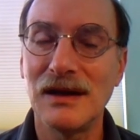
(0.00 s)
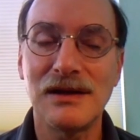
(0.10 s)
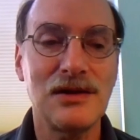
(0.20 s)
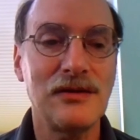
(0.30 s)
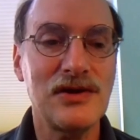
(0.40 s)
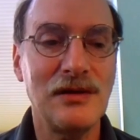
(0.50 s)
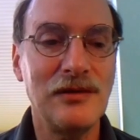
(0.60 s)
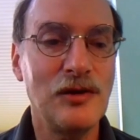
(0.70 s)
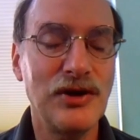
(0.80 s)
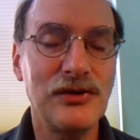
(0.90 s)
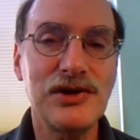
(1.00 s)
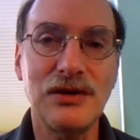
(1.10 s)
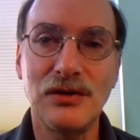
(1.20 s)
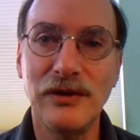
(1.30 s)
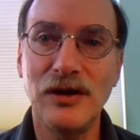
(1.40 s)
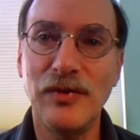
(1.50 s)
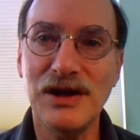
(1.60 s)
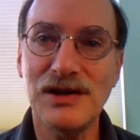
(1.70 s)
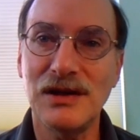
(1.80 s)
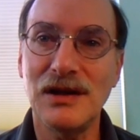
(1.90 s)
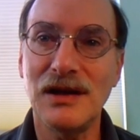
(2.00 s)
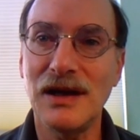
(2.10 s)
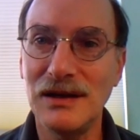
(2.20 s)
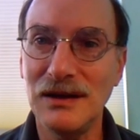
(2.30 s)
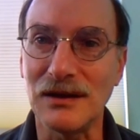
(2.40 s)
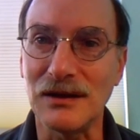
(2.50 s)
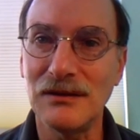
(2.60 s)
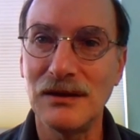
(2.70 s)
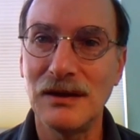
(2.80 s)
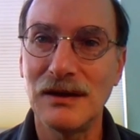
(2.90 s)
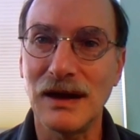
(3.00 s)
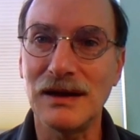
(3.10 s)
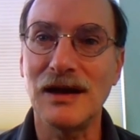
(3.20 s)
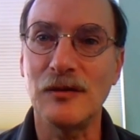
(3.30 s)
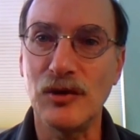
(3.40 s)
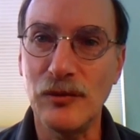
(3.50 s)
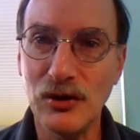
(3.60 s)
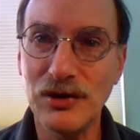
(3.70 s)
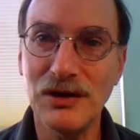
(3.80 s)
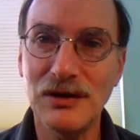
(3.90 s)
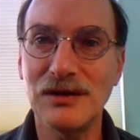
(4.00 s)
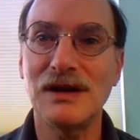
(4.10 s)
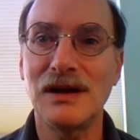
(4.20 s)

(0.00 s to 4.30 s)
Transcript: And so if somebody builds their career based on an idea, and they get promoted and they